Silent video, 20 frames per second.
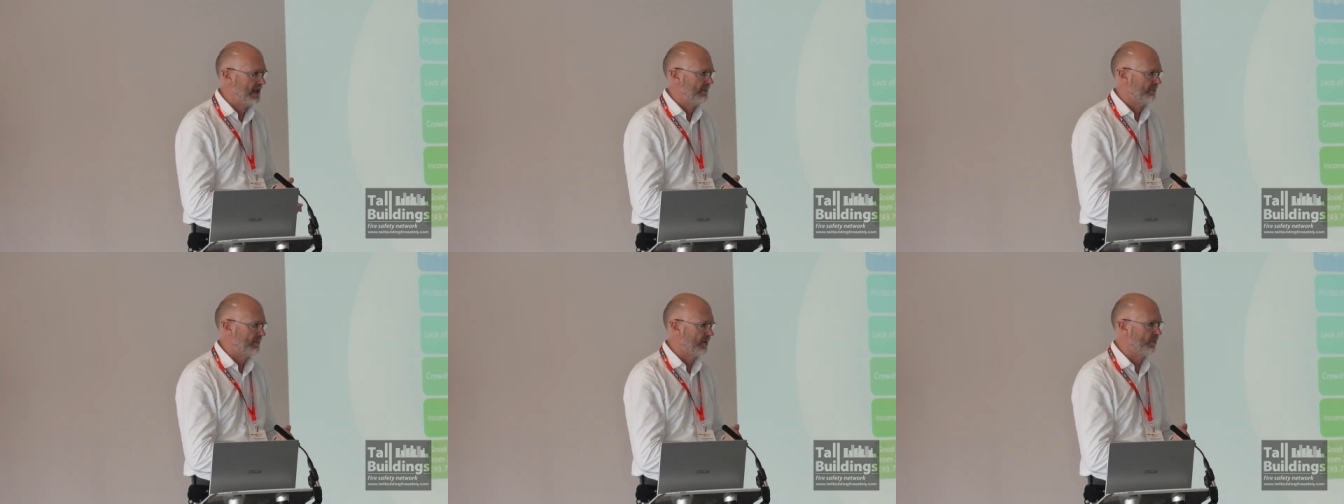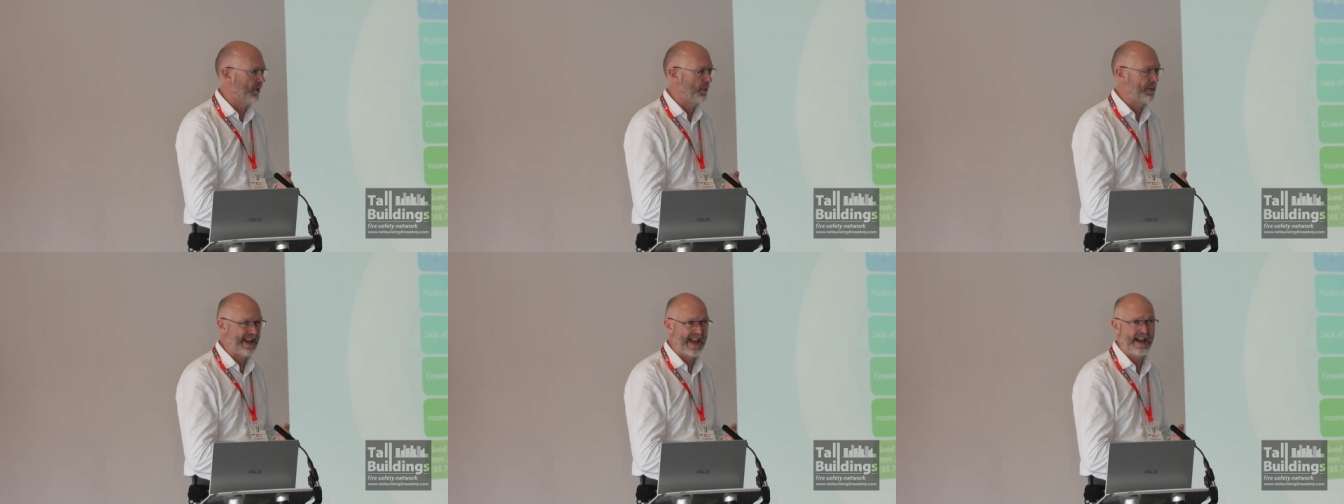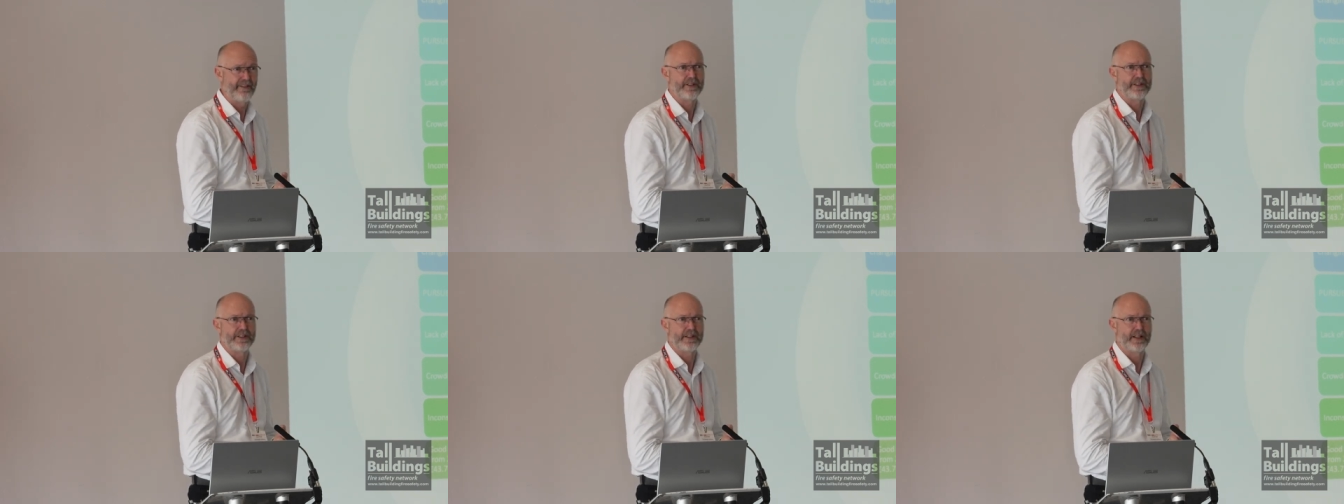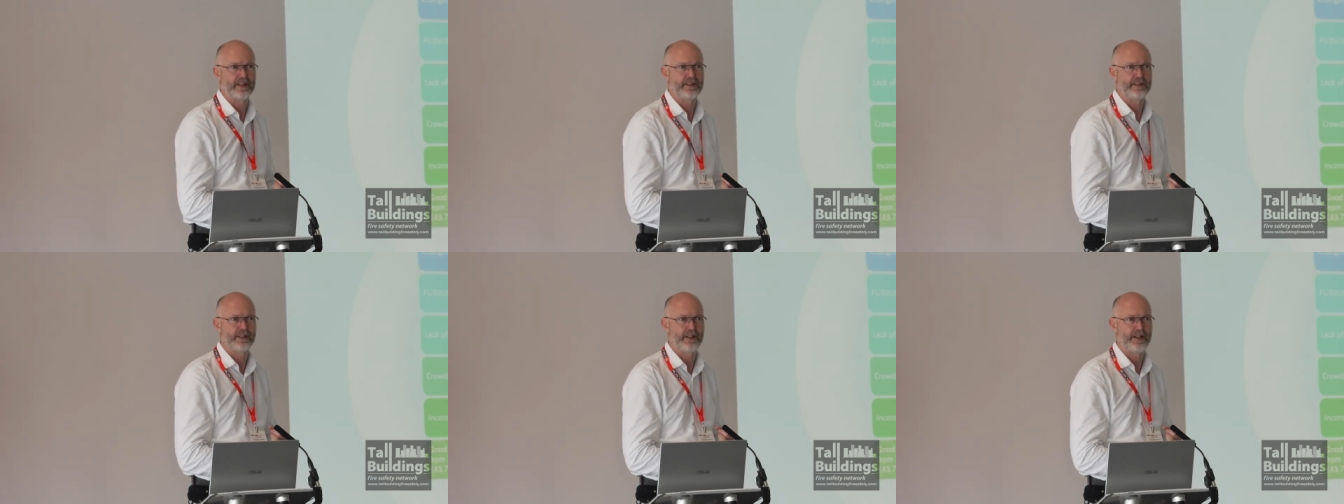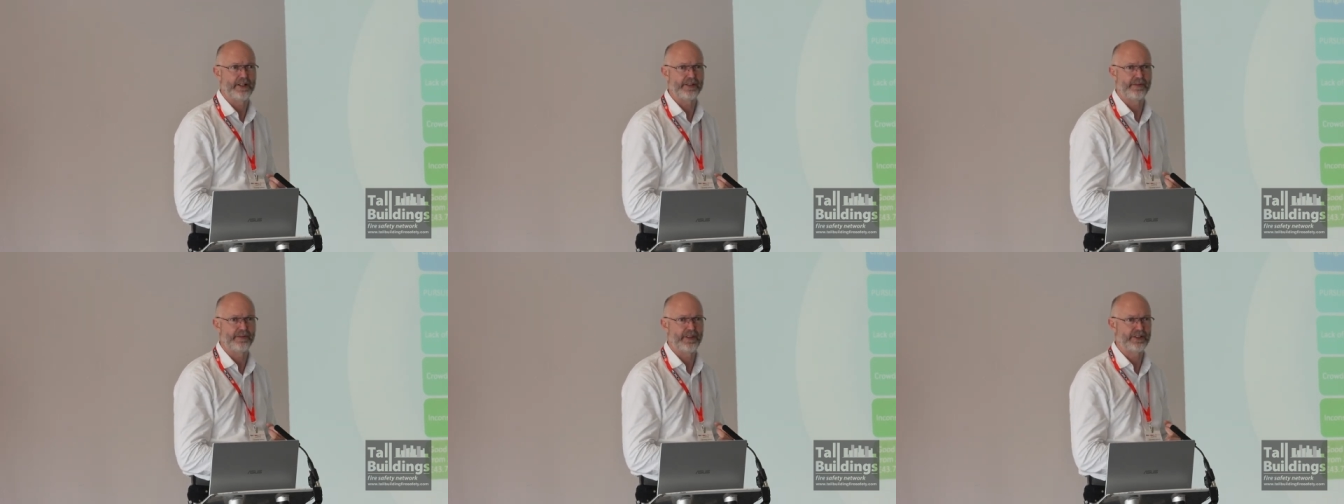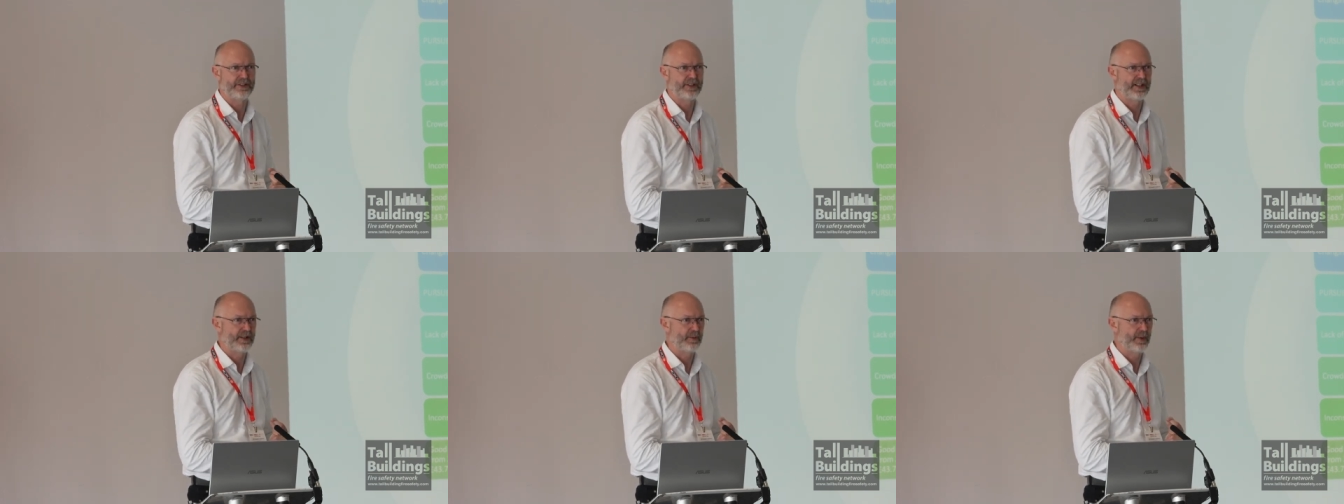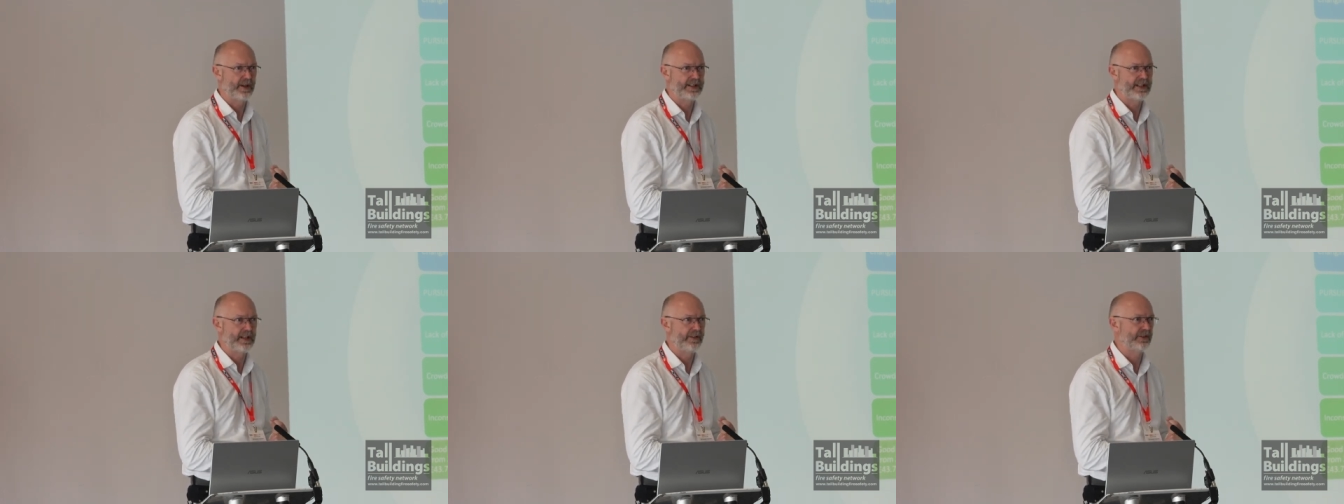but what we haven't done is invested
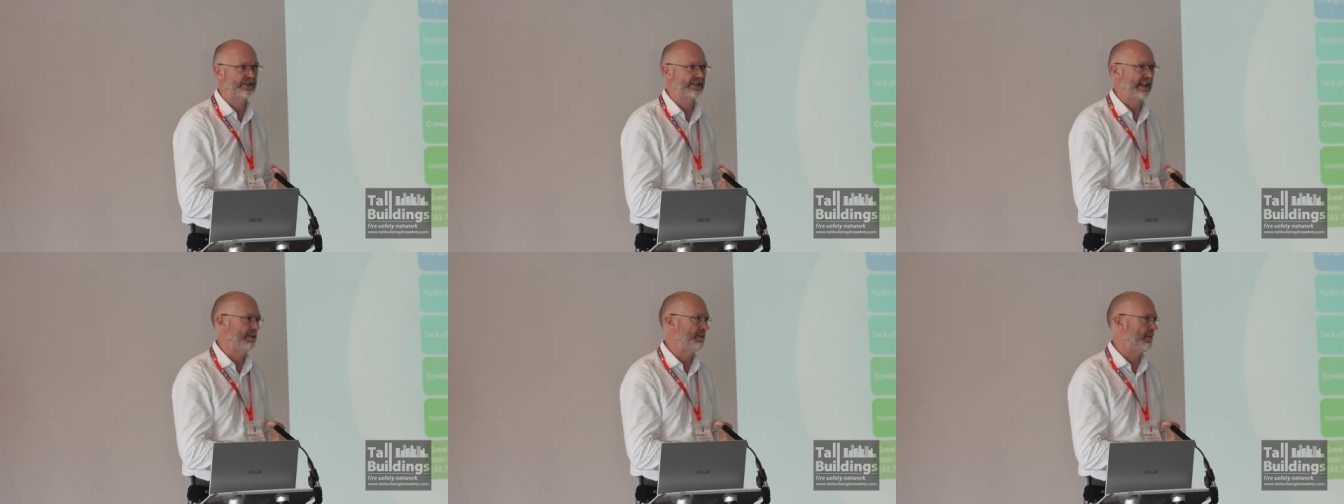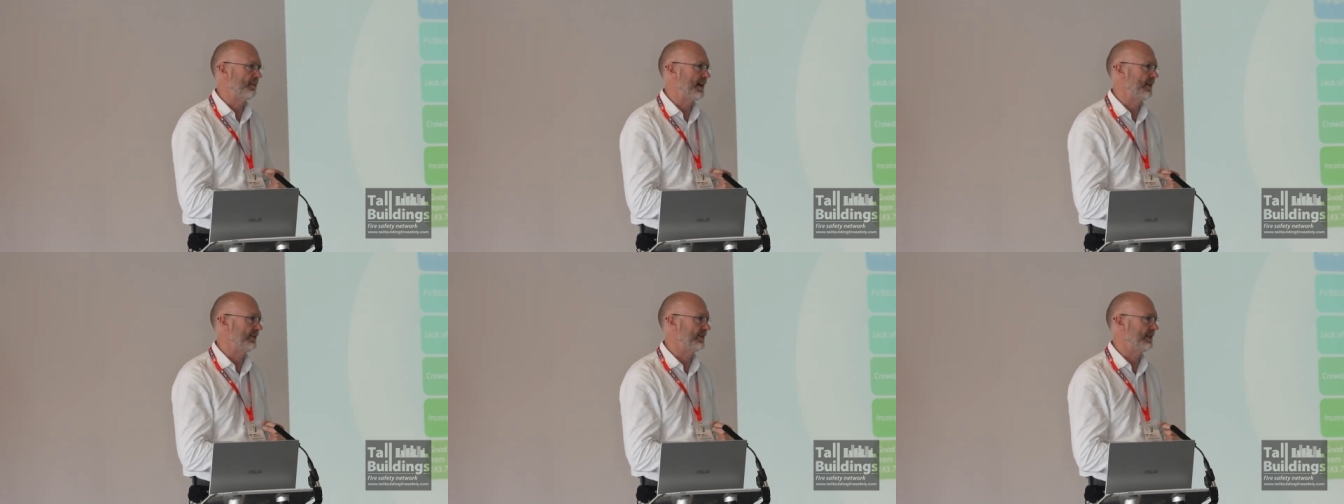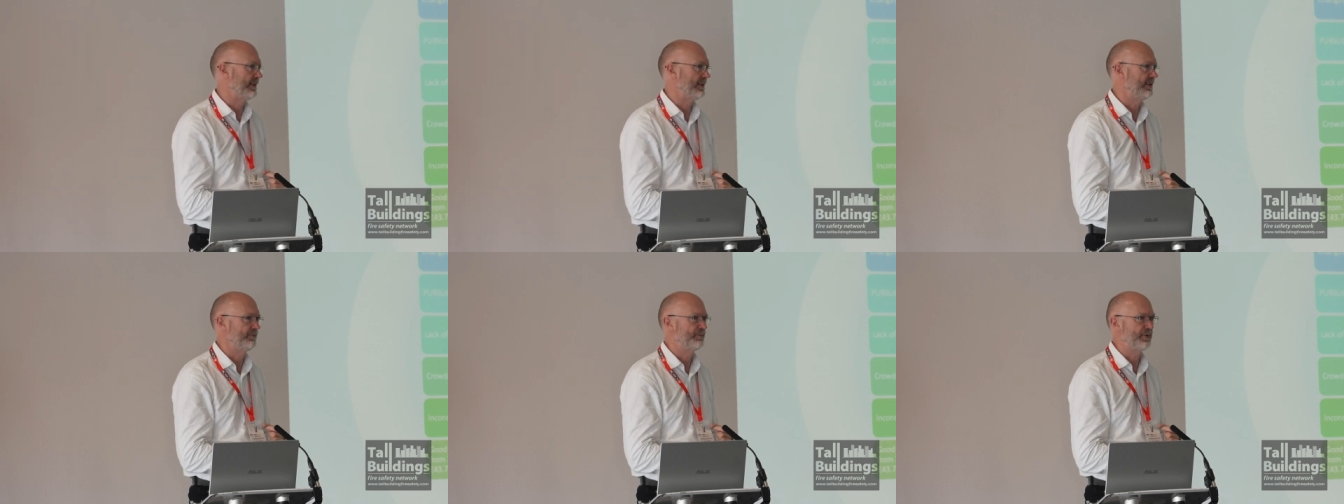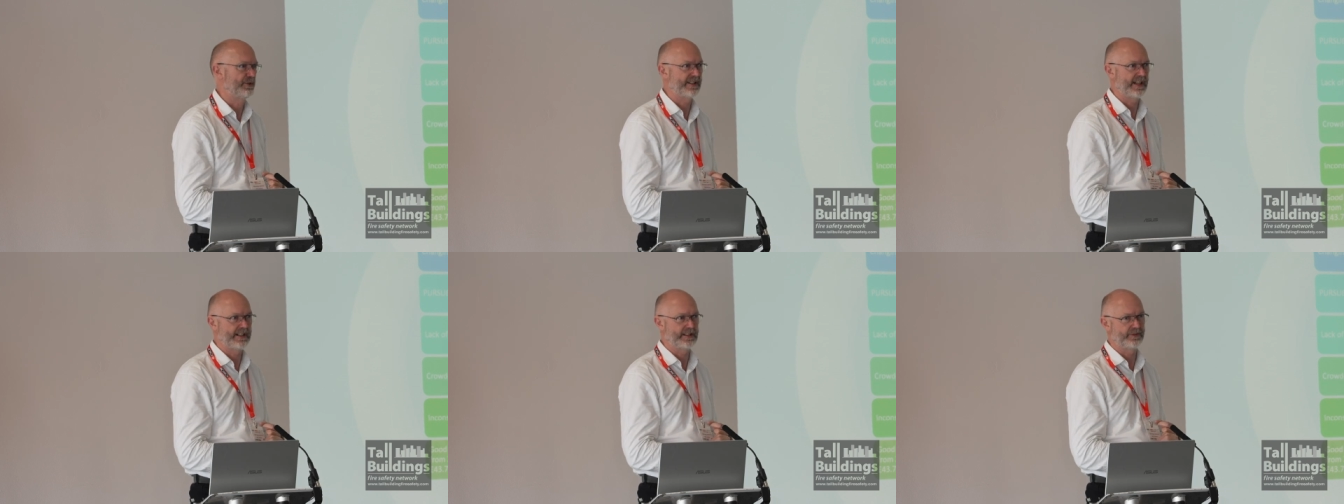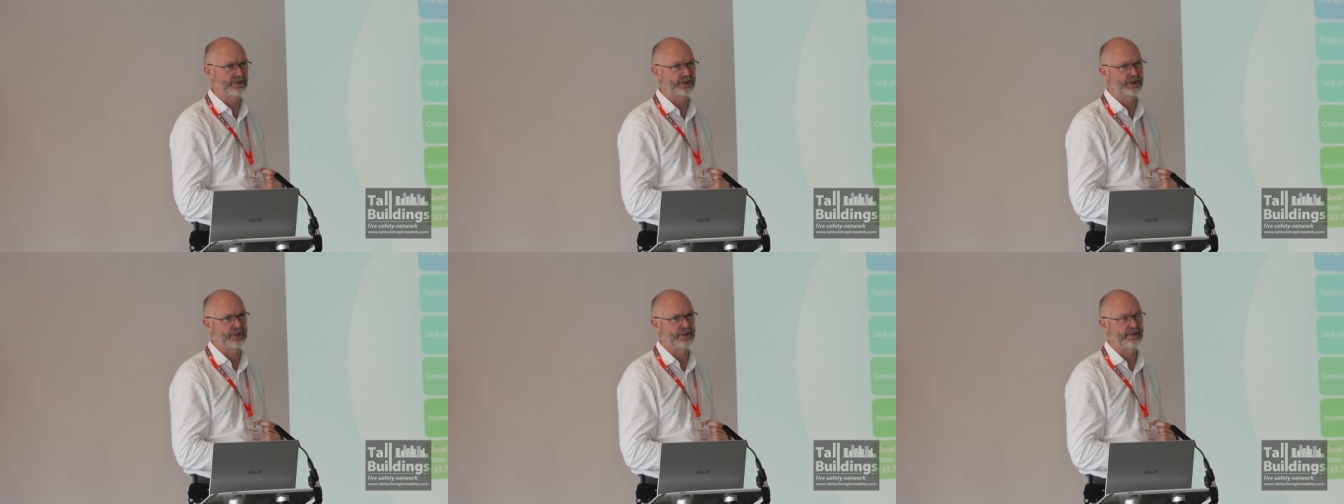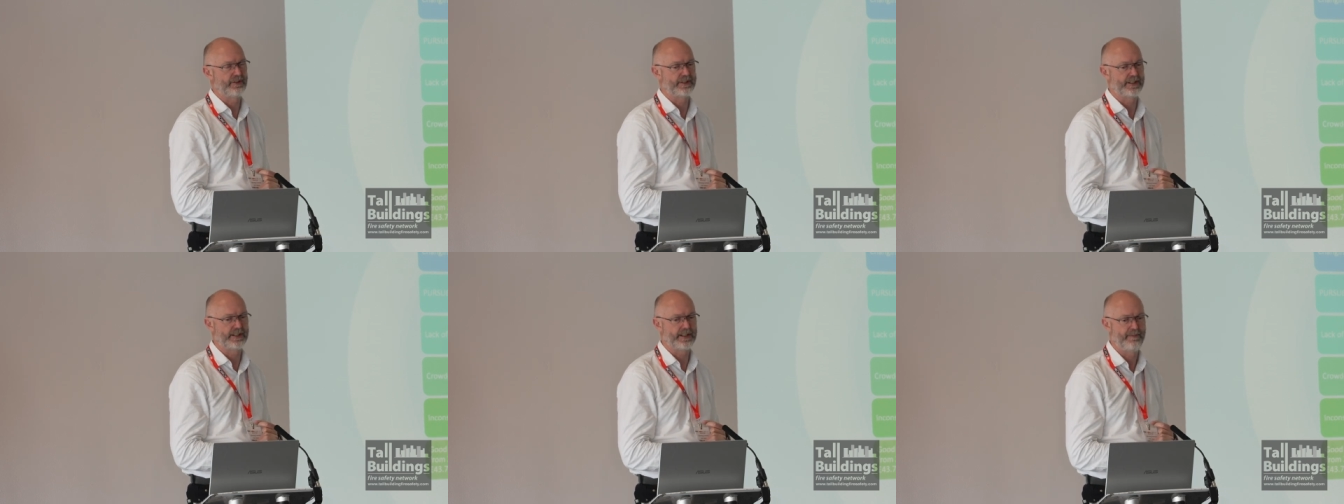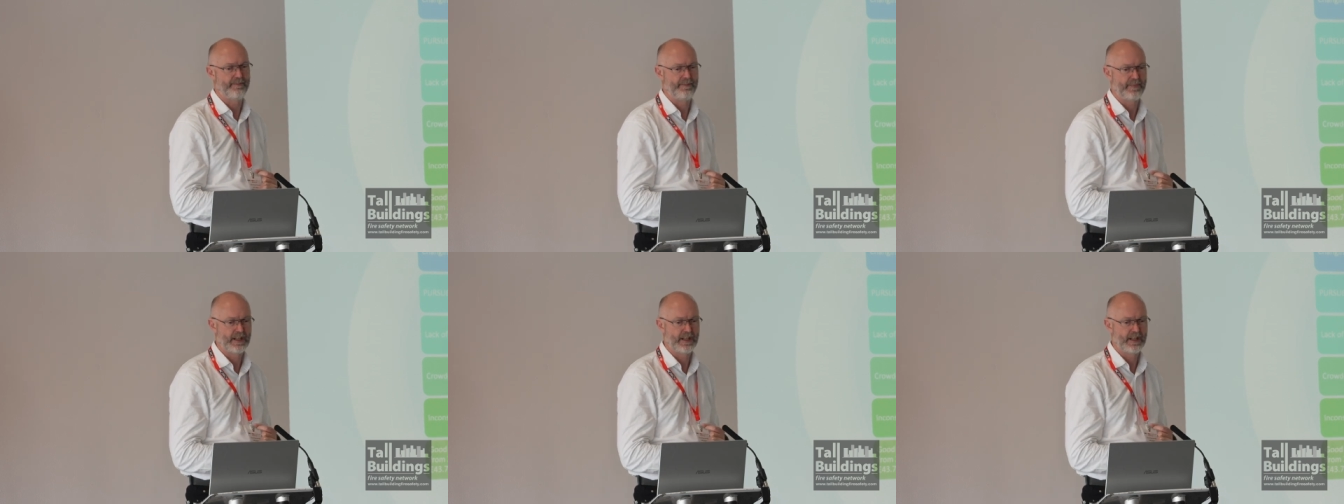anywhere near the same amount in protective security.